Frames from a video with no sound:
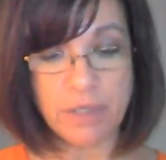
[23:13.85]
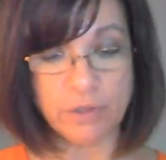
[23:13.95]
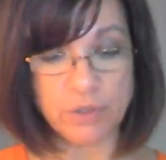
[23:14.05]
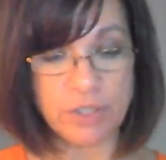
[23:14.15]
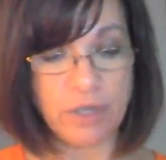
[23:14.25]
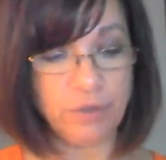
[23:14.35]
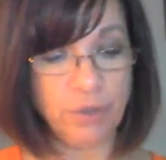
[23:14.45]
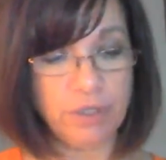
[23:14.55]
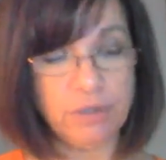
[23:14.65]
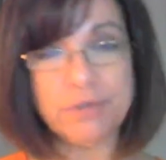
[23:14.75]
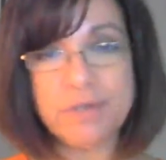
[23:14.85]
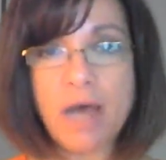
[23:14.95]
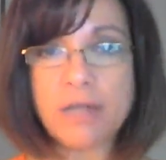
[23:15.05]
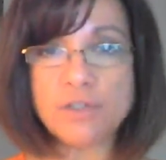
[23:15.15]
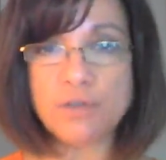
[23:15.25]
There's another hill
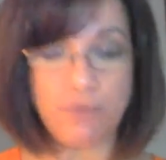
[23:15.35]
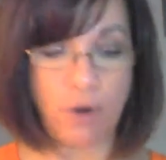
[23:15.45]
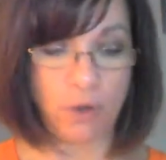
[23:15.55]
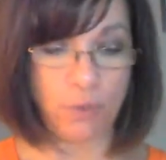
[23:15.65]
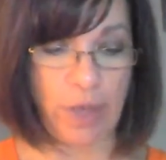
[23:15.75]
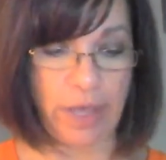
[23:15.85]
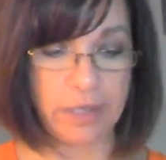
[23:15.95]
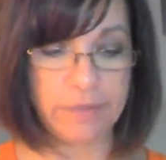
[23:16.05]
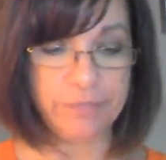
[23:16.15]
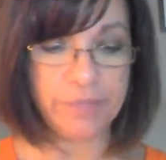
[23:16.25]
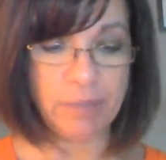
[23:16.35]
not too far away.